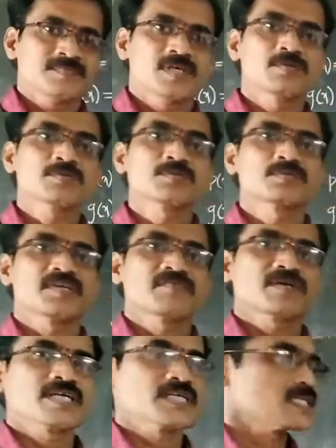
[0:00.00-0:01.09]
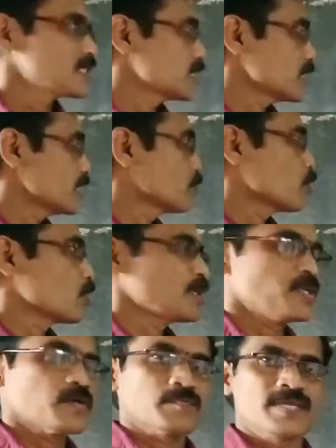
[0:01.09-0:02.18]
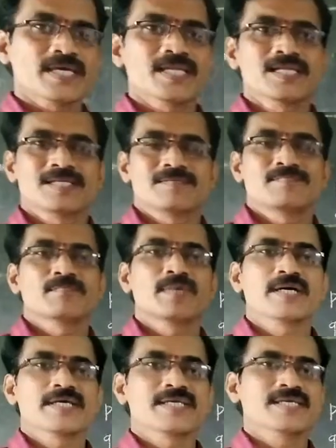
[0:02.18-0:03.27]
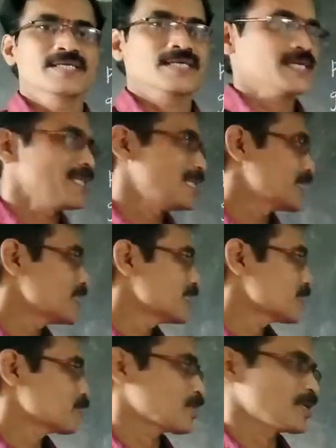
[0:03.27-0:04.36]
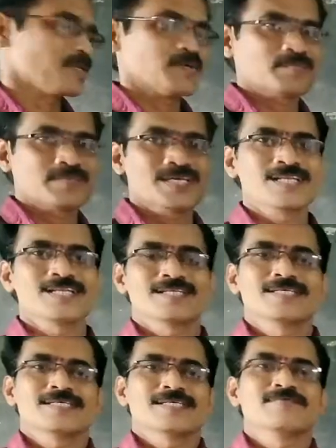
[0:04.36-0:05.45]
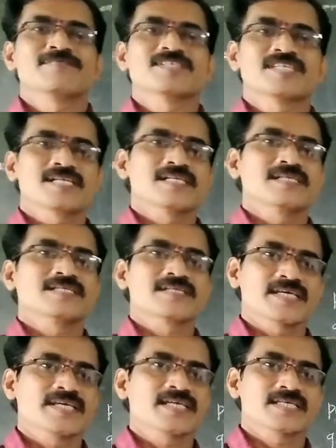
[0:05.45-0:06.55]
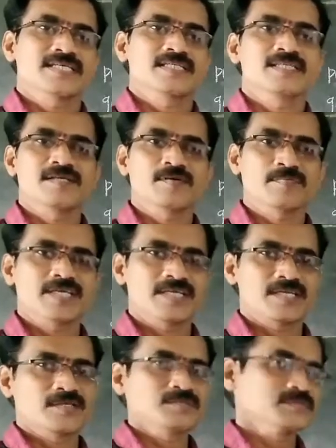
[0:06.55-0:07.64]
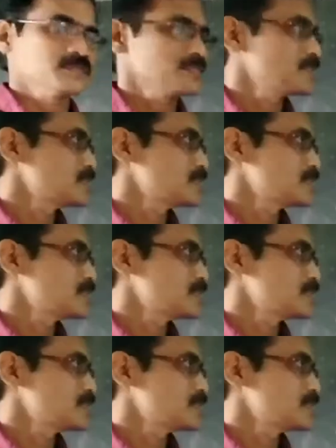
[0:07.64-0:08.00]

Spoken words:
How to divide a polynomial by a linear polynomial? We shall take the topic now.